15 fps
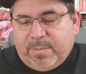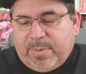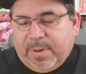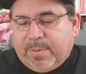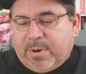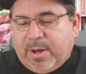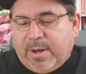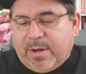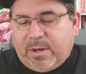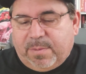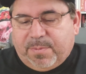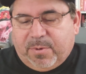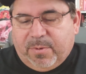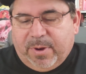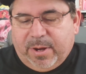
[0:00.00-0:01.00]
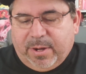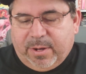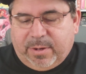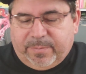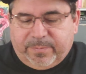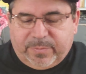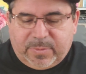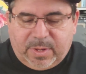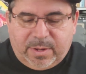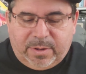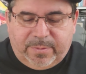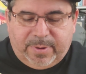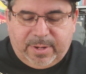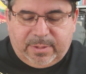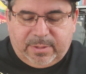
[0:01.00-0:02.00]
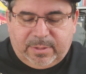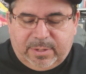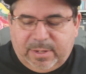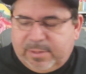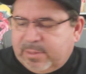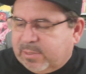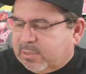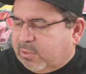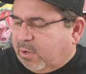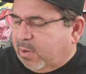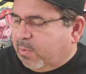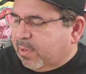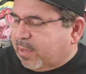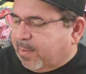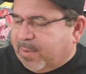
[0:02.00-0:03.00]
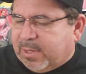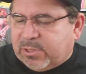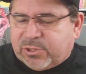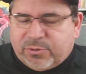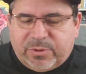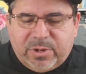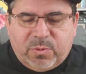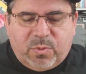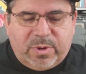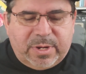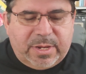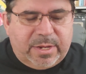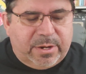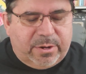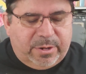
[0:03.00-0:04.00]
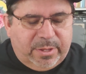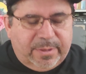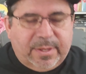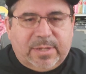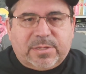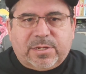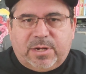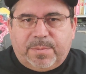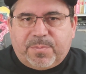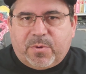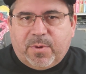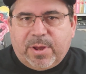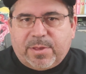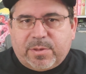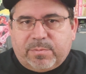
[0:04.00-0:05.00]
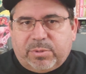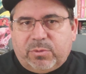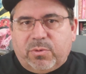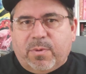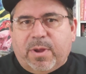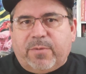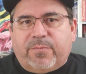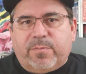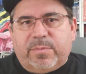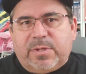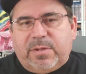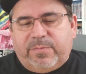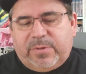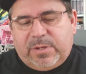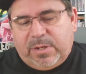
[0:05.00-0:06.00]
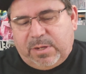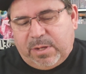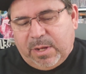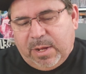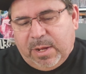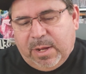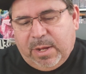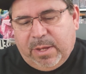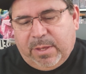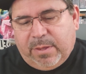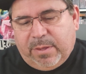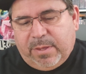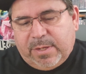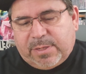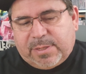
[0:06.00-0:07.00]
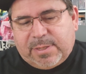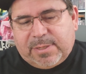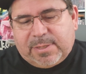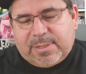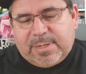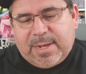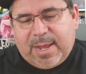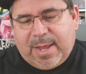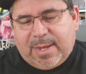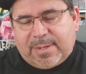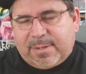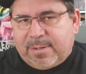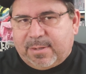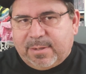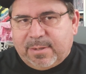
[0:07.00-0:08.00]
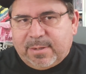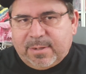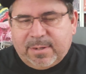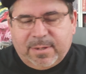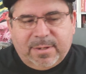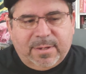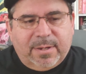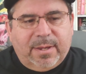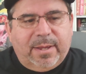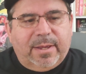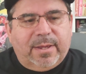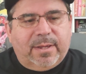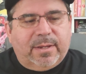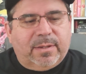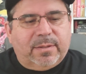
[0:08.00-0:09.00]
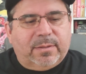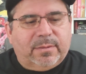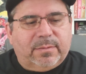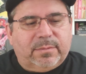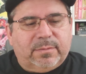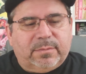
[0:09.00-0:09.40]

but I'm kind of upgrading. All right, and to start with, I'm going to show you one here that's an upgrade to Blu-ray from DVD. This is not uh,